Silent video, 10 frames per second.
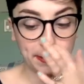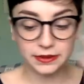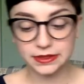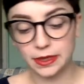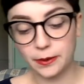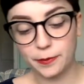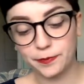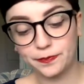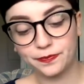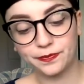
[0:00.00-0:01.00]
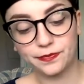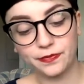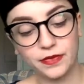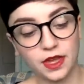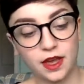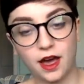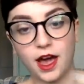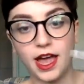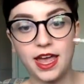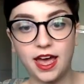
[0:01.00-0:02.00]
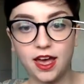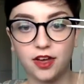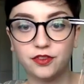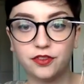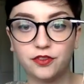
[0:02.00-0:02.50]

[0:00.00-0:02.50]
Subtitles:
So I have